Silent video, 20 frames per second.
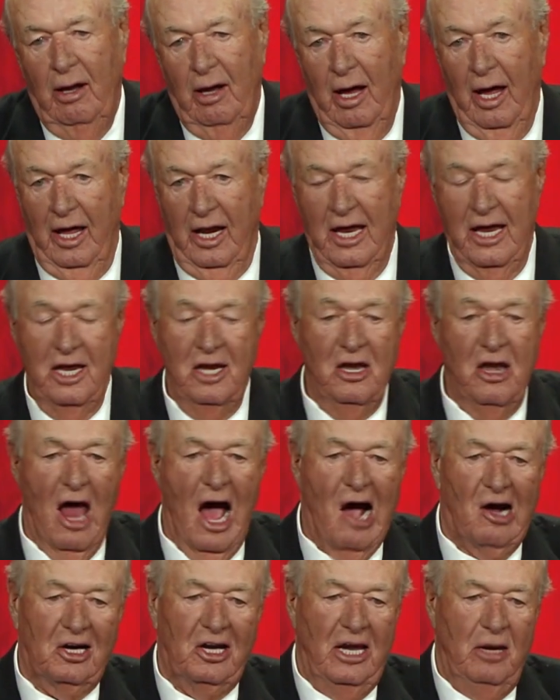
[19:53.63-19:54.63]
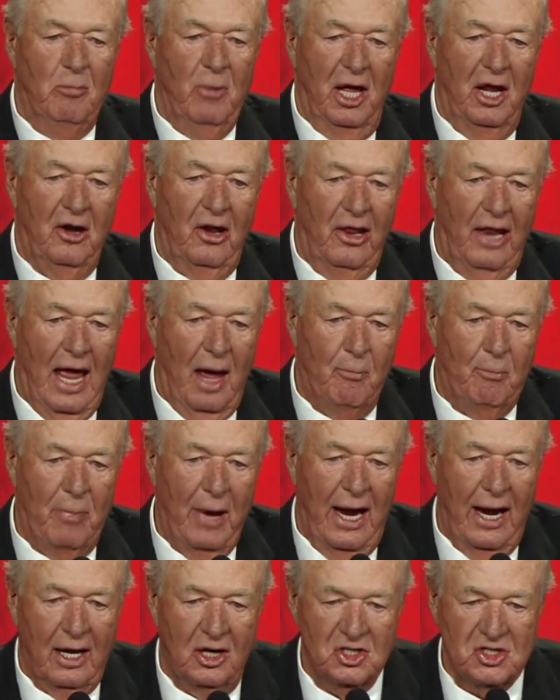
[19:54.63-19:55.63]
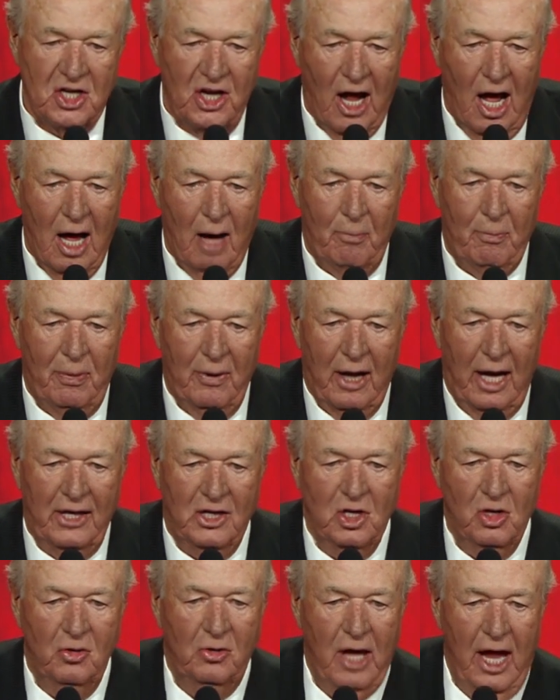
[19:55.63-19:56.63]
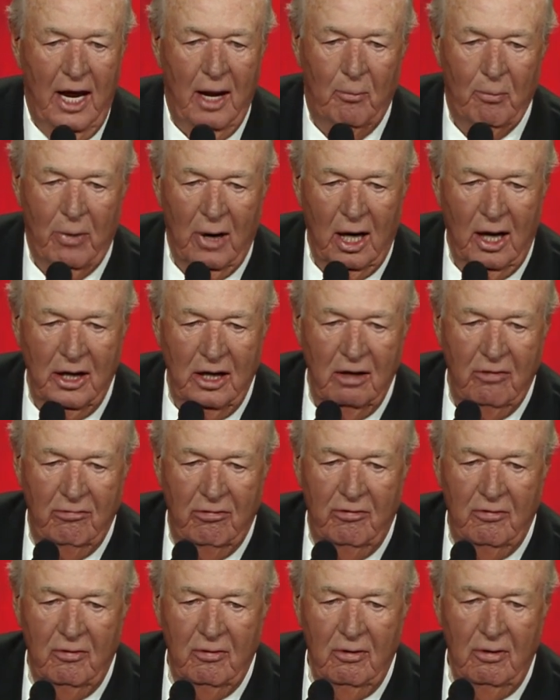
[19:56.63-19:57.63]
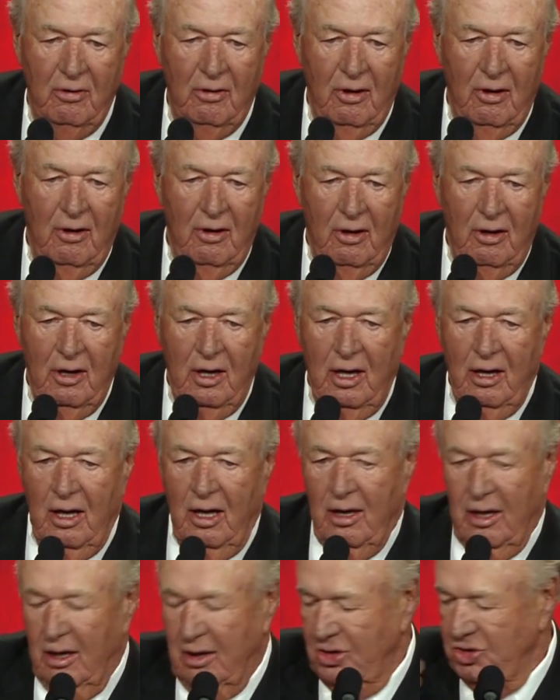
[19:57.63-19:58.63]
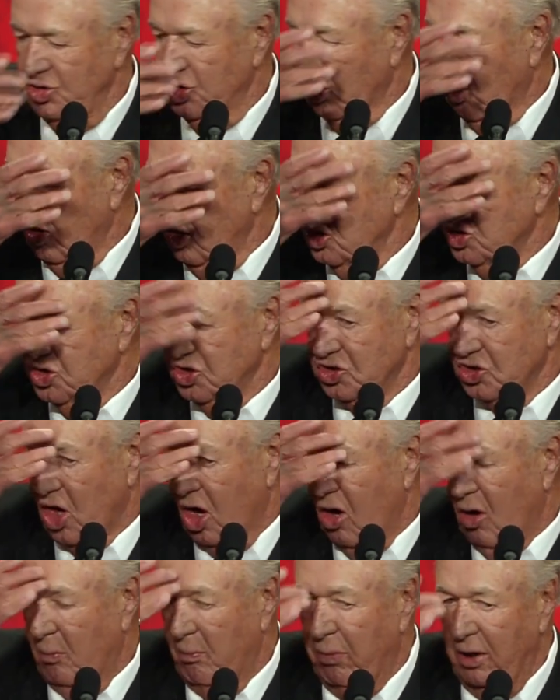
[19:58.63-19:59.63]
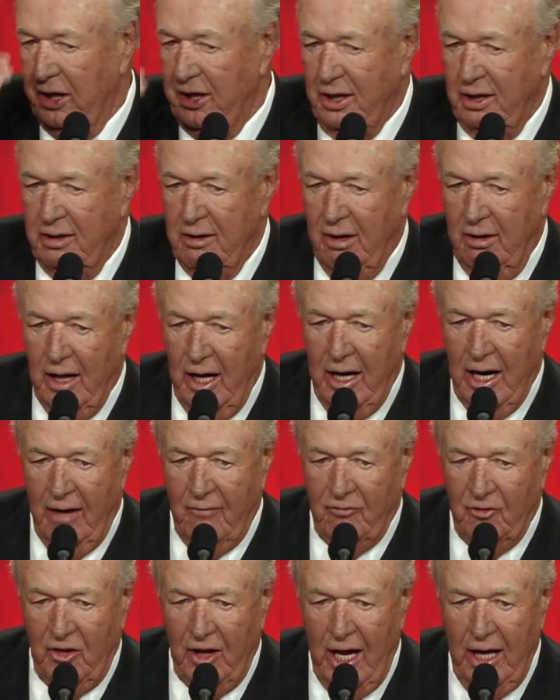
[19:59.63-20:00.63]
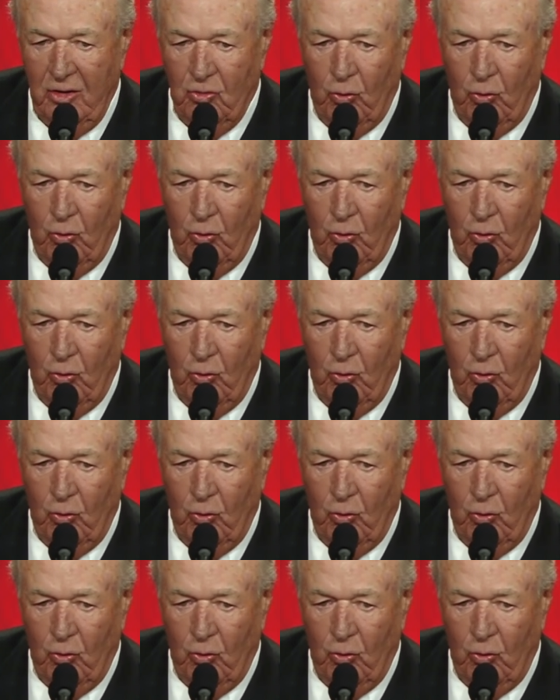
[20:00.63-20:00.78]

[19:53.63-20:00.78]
And he knocked him into that backstop like you can't believe. George is all bleeding and everything.